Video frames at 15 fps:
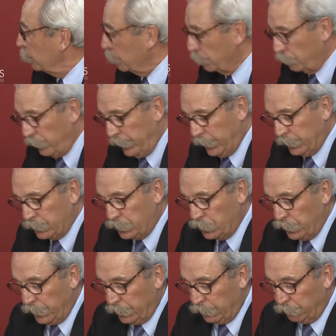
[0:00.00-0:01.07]
for
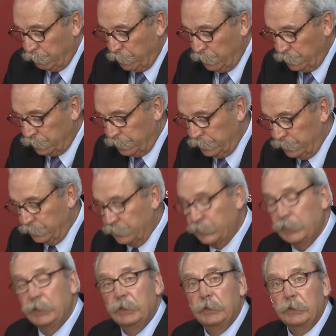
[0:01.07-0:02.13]
transgender persons'
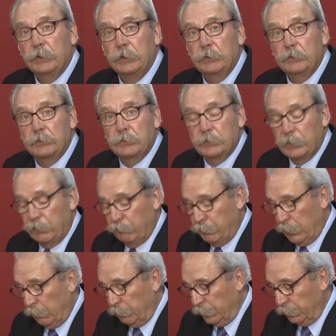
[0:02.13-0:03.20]
use of
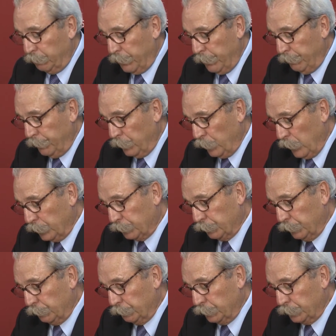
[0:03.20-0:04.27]
public
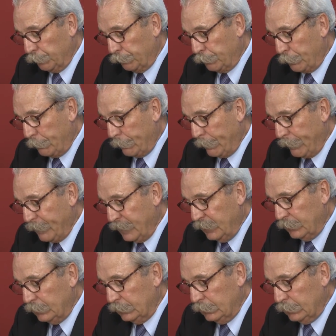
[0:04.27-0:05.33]
restrooms.
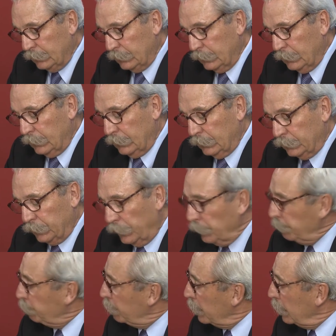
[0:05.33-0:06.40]

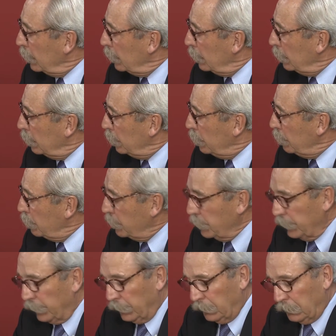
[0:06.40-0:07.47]
So, do you
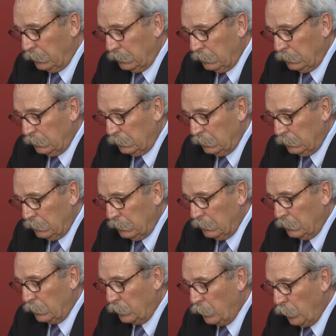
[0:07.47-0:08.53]
think
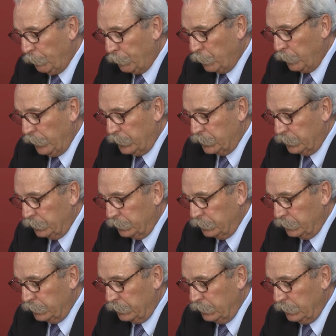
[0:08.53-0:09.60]

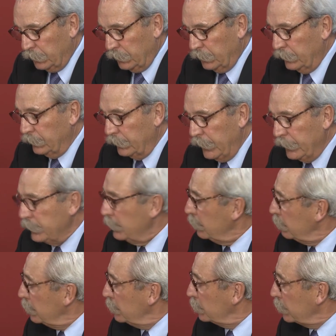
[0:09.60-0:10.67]
corporations
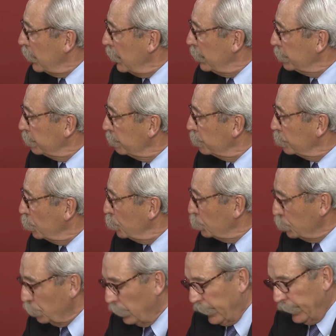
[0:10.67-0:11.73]
taking these kinds of
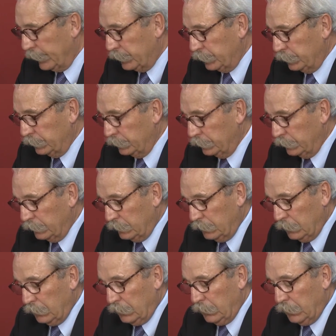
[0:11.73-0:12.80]
social actions
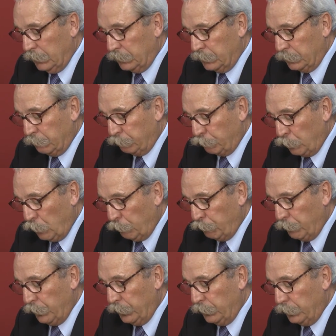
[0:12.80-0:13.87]
is an
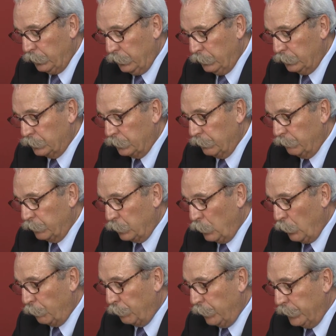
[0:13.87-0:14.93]
appropriate use of the
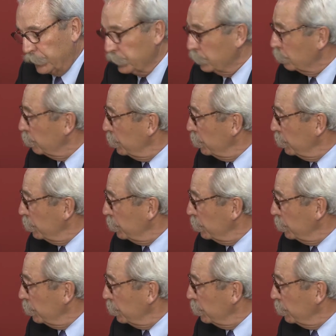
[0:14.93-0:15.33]
corporation's